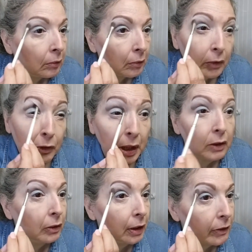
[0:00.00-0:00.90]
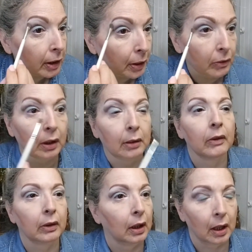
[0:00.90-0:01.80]
Just making sure that that's getting placed where I need to place
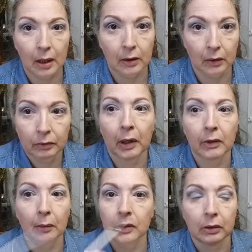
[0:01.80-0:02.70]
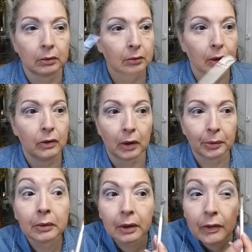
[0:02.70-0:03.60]
it. And then from time to time let your hoods drop
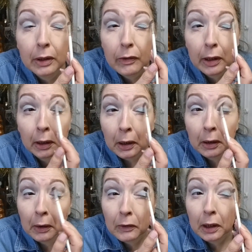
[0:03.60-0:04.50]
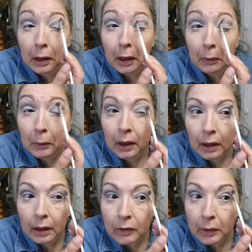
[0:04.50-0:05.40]
so you can see that you're actually getting that where it kind of
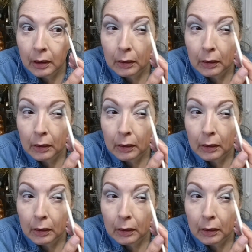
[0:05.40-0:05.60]
needs to be.